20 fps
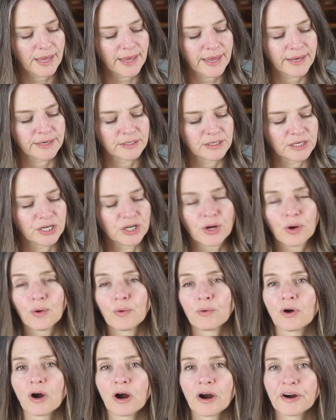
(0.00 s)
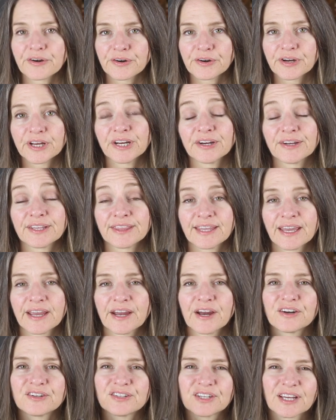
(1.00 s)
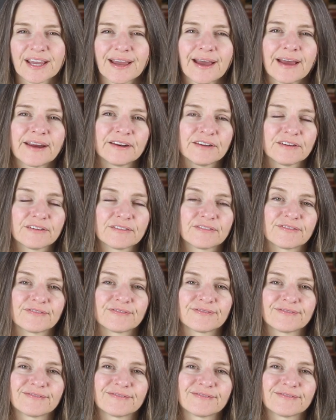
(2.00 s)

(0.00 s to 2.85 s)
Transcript: and, you know, garter here and there to kind of